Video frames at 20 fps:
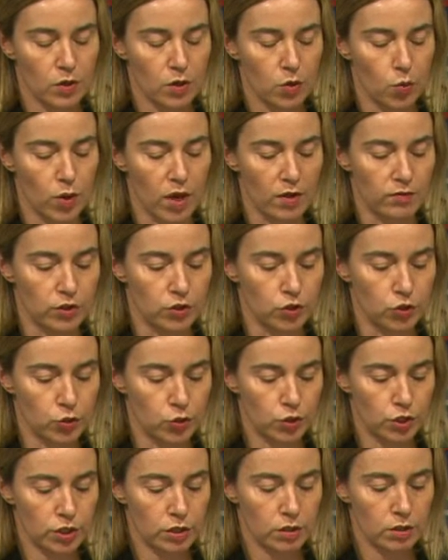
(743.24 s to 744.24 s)
We have a
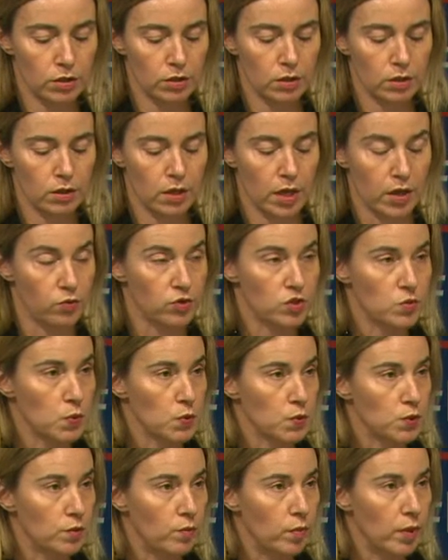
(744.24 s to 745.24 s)
duty, a
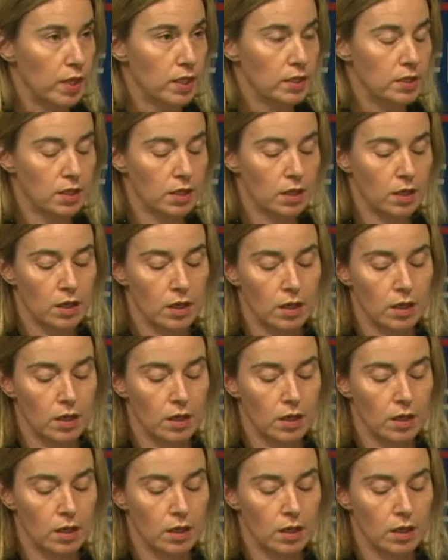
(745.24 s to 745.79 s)
responsibility,